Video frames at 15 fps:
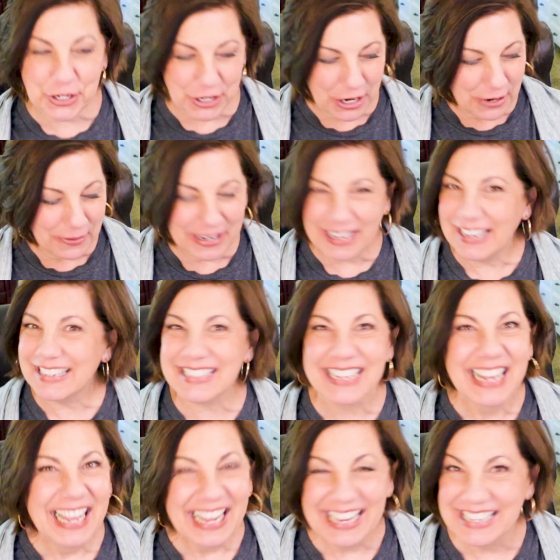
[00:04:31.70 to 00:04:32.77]
showing us?
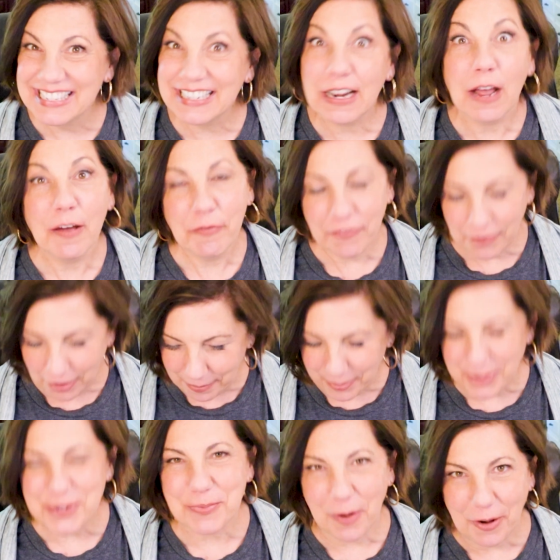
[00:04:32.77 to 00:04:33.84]
Is it a
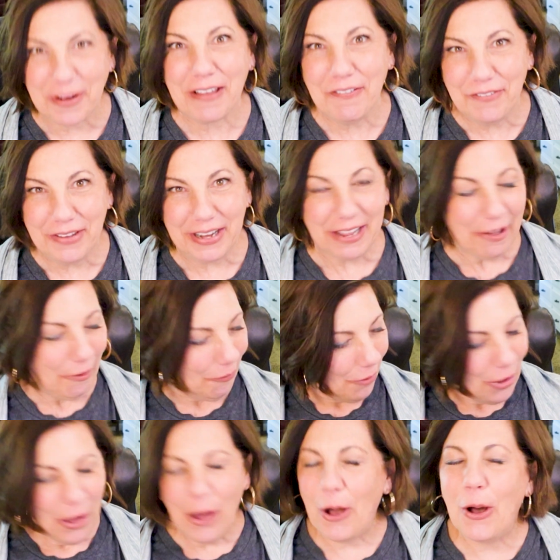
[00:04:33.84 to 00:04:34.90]
farmer's market video?
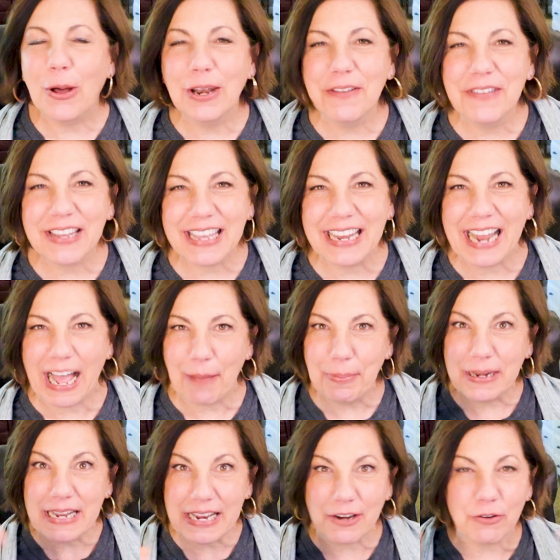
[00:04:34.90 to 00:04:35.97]
All of it can
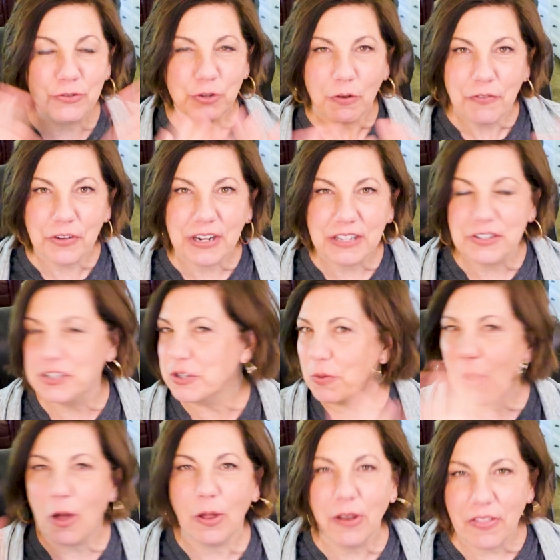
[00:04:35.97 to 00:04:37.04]
happen here. Don't forget to
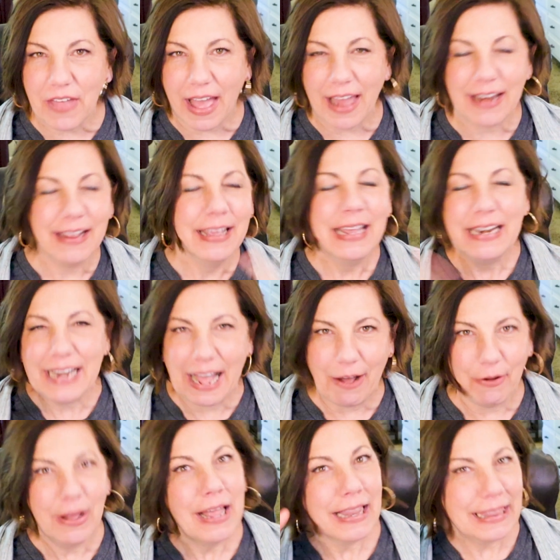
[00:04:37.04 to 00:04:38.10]
do all of that.
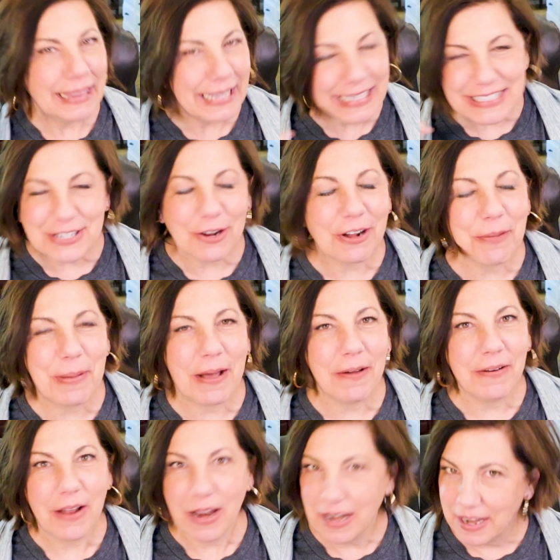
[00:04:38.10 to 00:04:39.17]
Now, let's talk
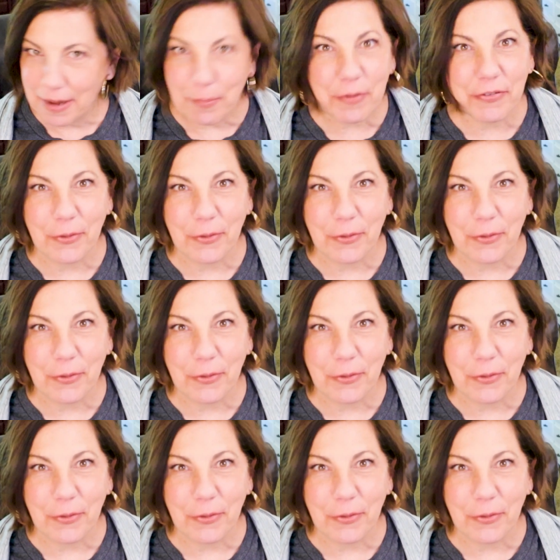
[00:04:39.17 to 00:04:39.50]
about number